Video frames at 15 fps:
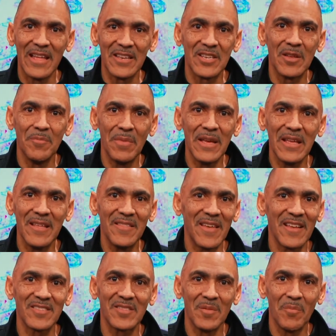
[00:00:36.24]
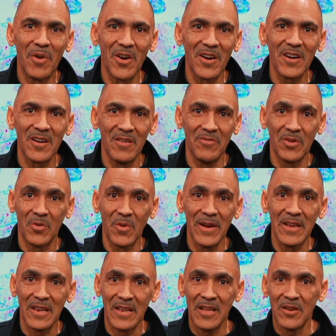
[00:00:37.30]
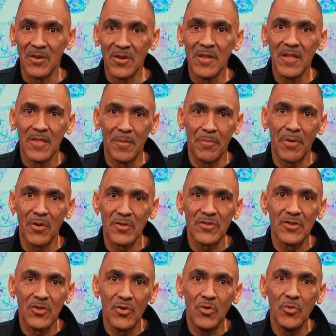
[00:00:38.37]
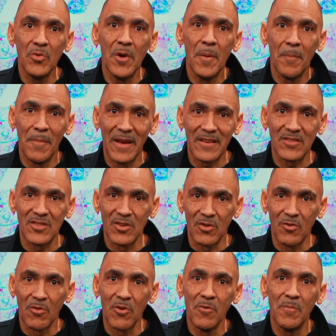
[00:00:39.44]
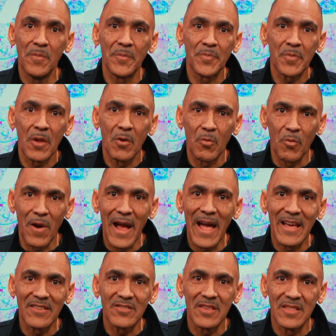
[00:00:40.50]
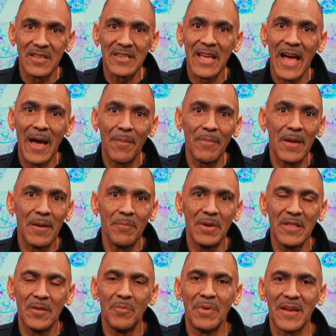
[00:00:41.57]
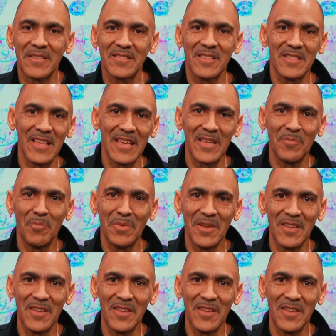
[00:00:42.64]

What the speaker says: And to me, that's the mark of a great leader, the person who makes the group rise to the top and be the best that they can